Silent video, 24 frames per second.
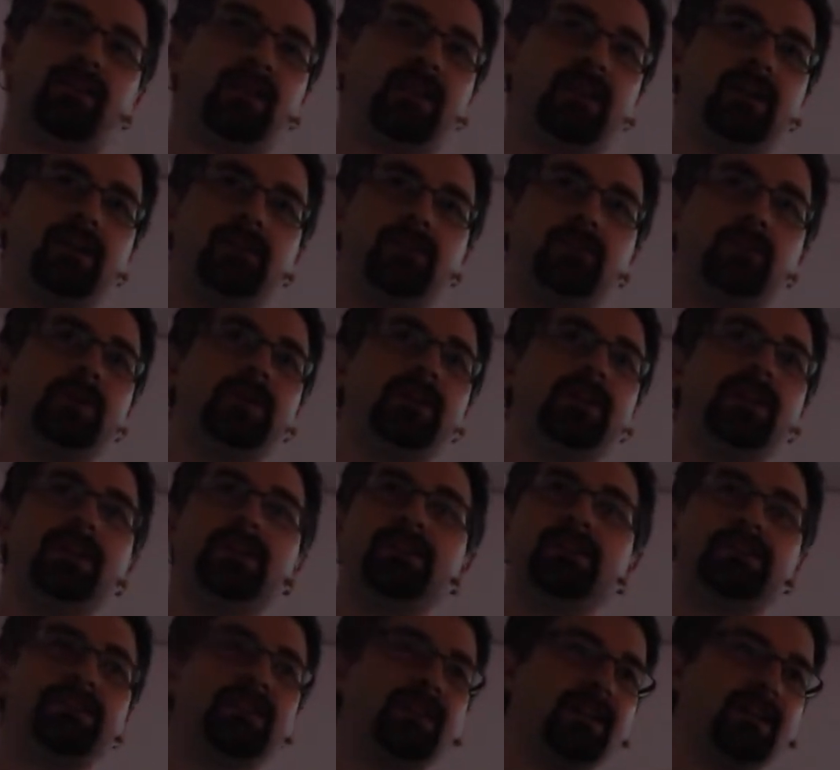things. We
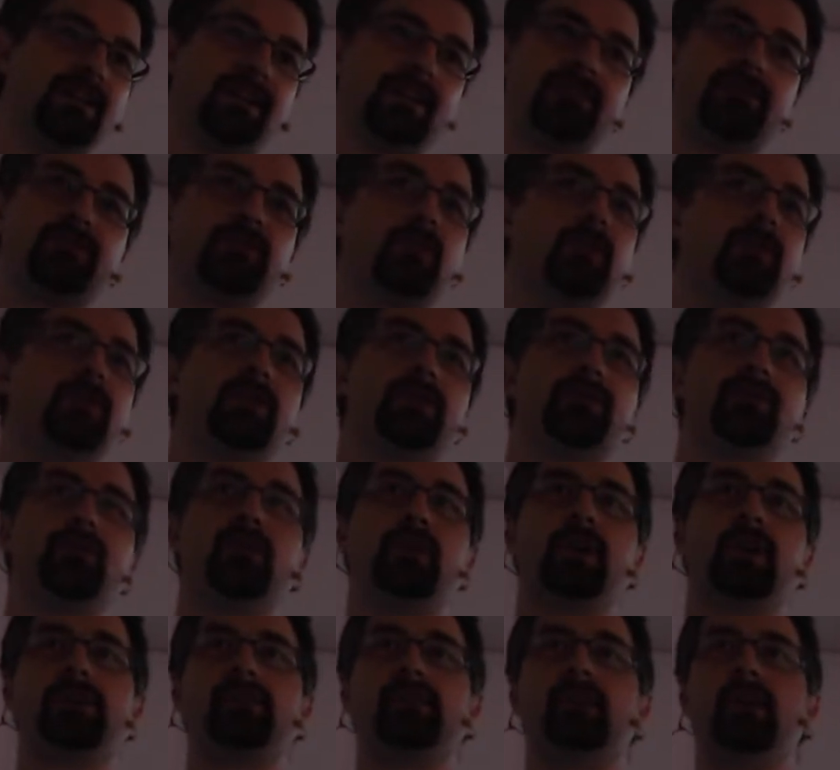need DNS servers,
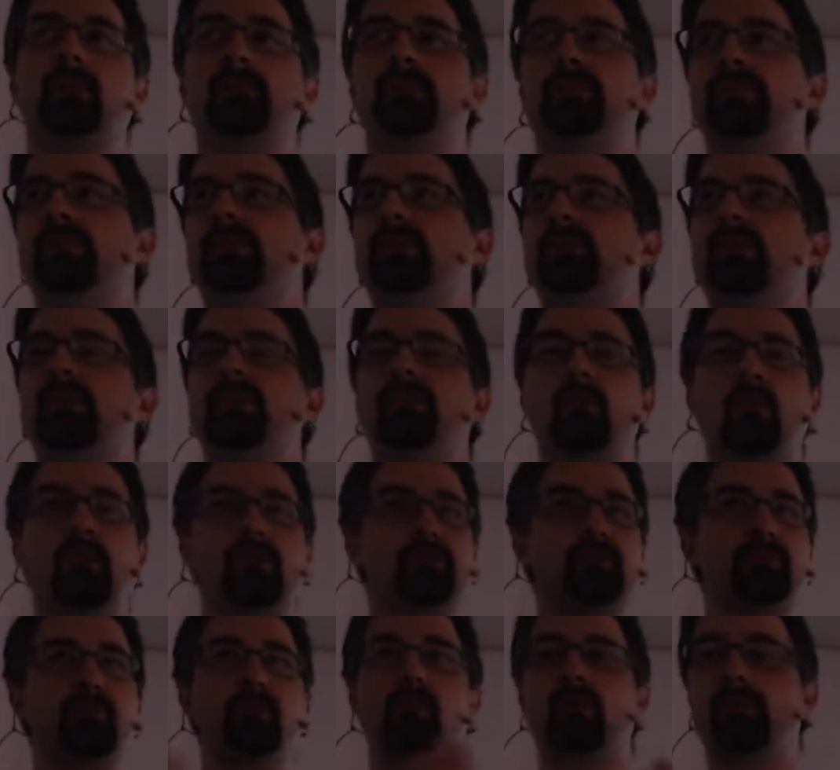for example,
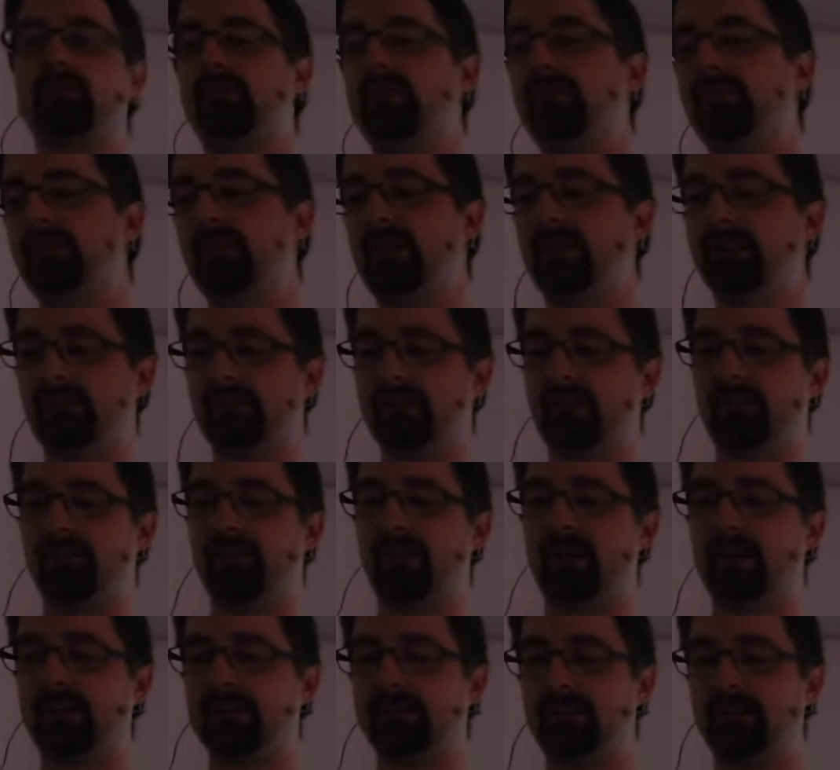reverse proxies, and
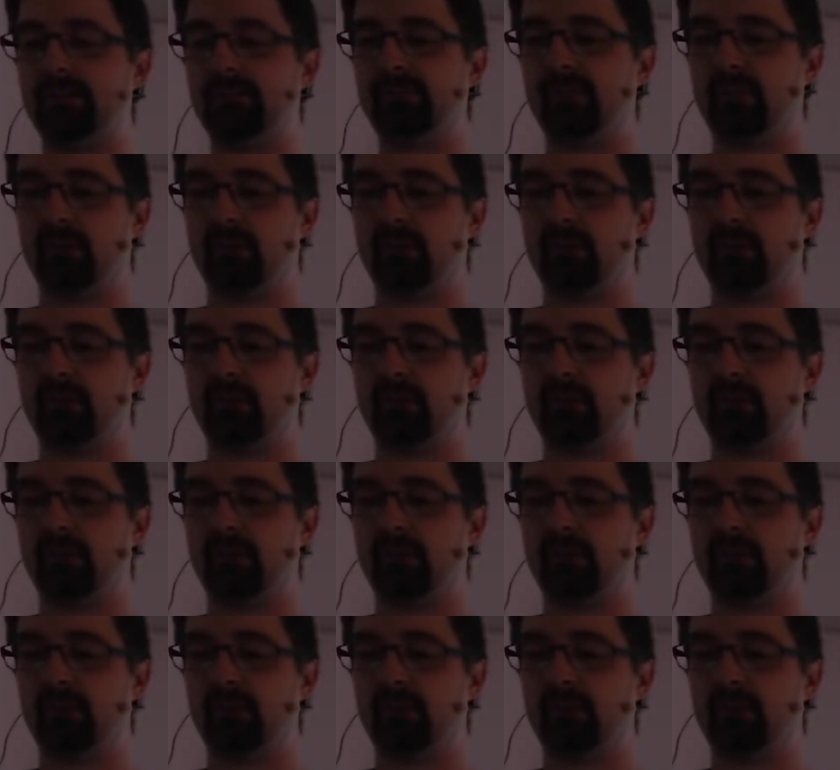stuff like this.